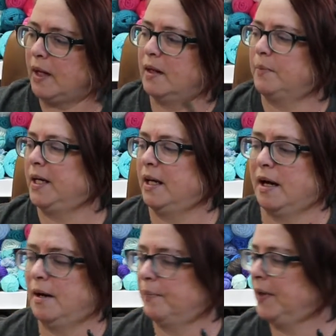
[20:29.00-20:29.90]
let me
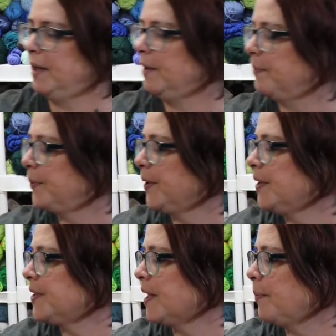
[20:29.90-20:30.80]
put
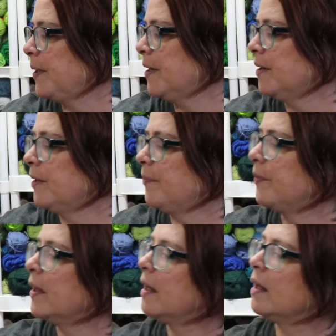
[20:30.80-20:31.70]
this up here,
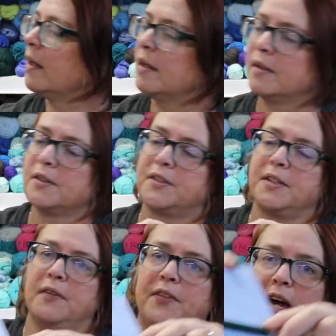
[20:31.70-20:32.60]
see if